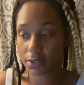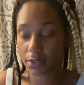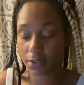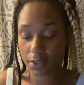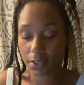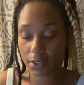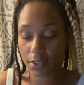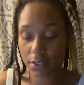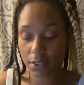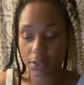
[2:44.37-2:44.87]

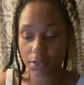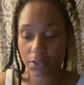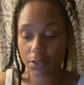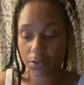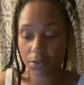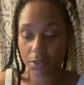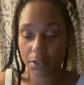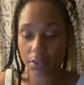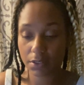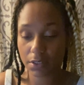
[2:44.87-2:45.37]
Right, let's go.
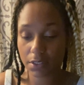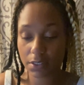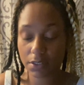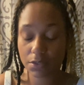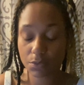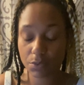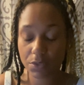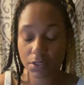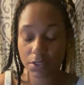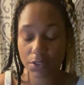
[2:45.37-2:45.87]

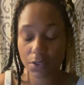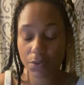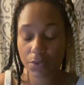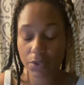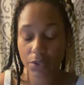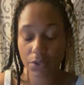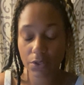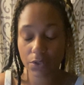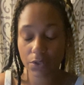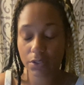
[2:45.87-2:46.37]
Let's, what's going
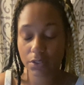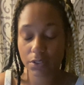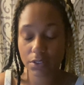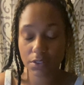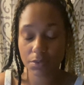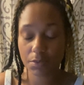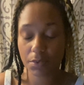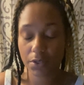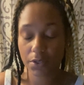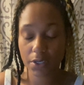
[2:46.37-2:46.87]
on, Holy
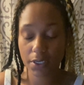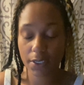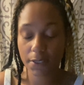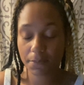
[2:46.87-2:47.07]
Spirit?